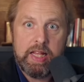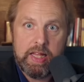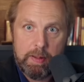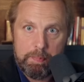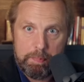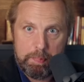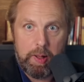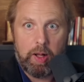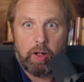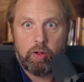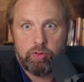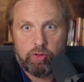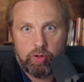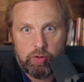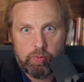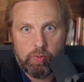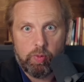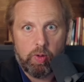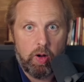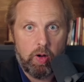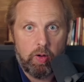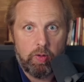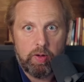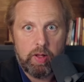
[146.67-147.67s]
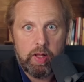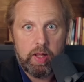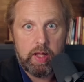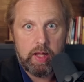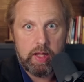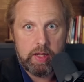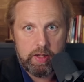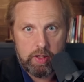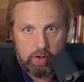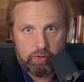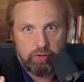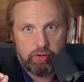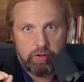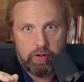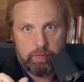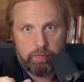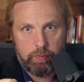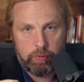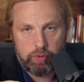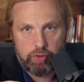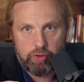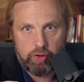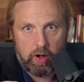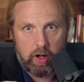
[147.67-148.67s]
in the Belt and Road
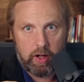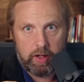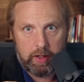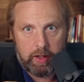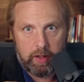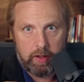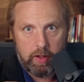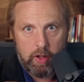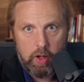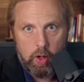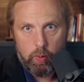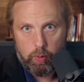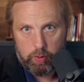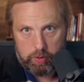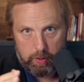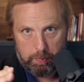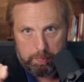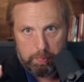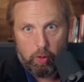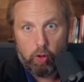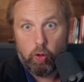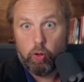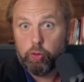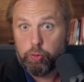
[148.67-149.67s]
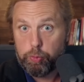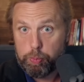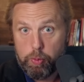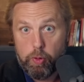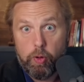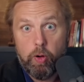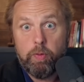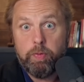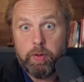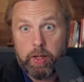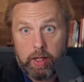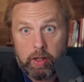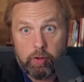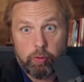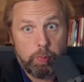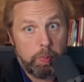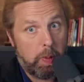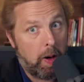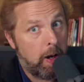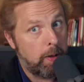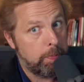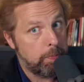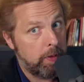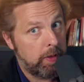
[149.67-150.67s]
Initiative with China, with the polls proving its
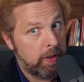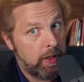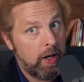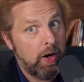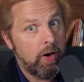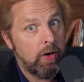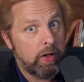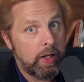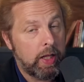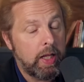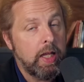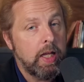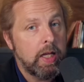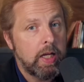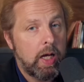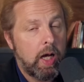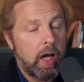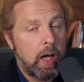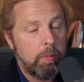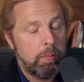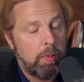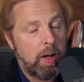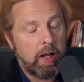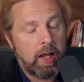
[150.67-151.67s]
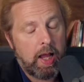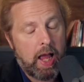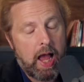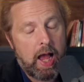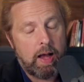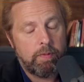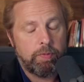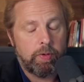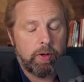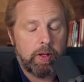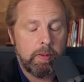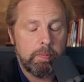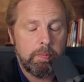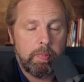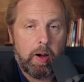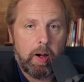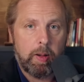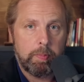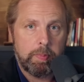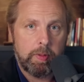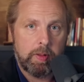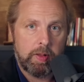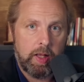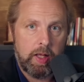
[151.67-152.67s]
popularity among African
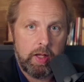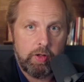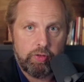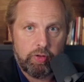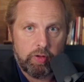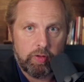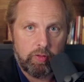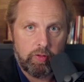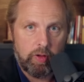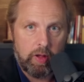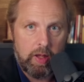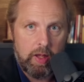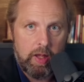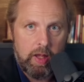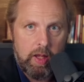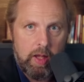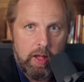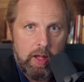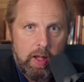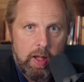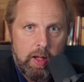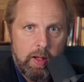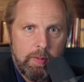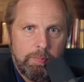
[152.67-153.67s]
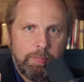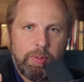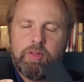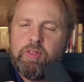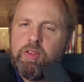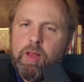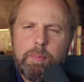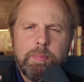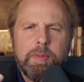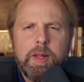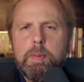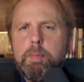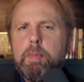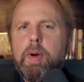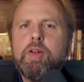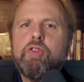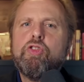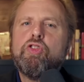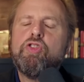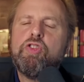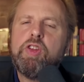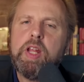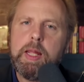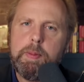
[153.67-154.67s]
populations. But something
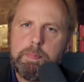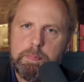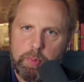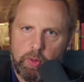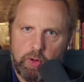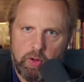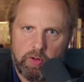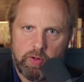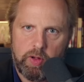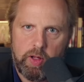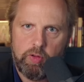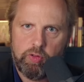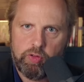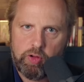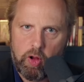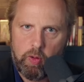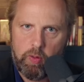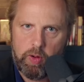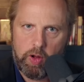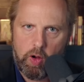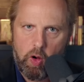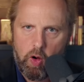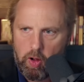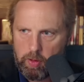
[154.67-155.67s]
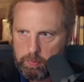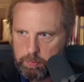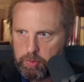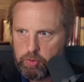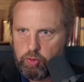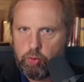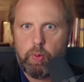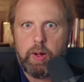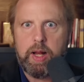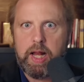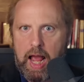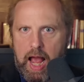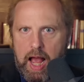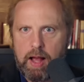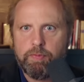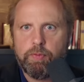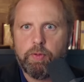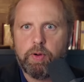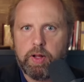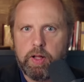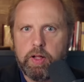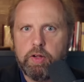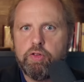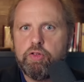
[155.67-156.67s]
much deeper is going on between
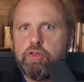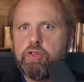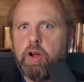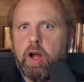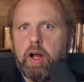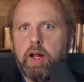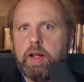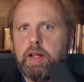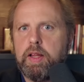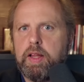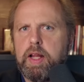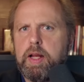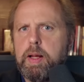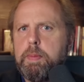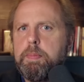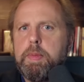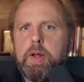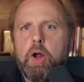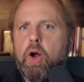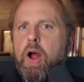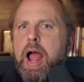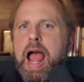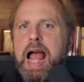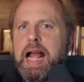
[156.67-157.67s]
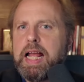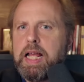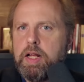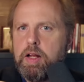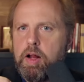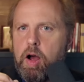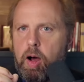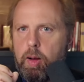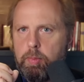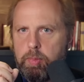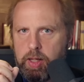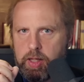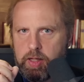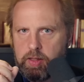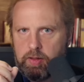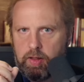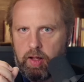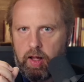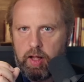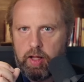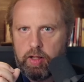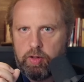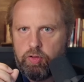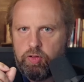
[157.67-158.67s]
Africa and China than a mere economic
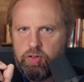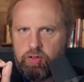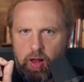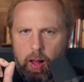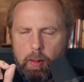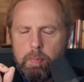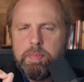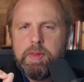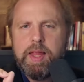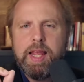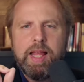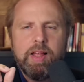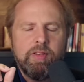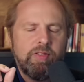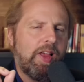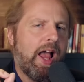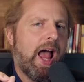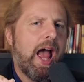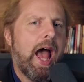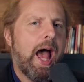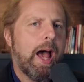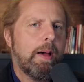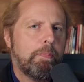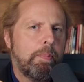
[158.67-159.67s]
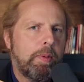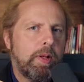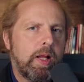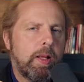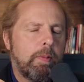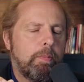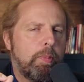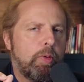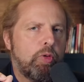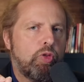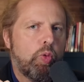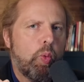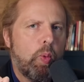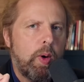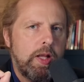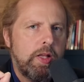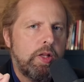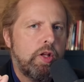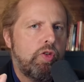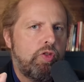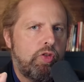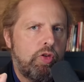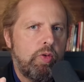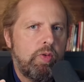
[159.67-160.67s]
alliance. Something is happening
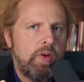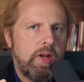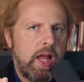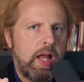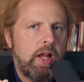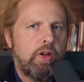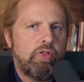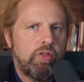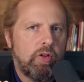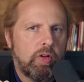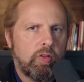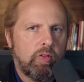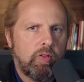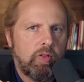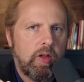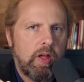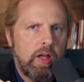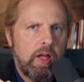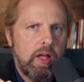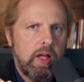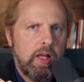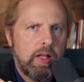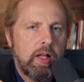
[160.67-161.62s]
between the two nations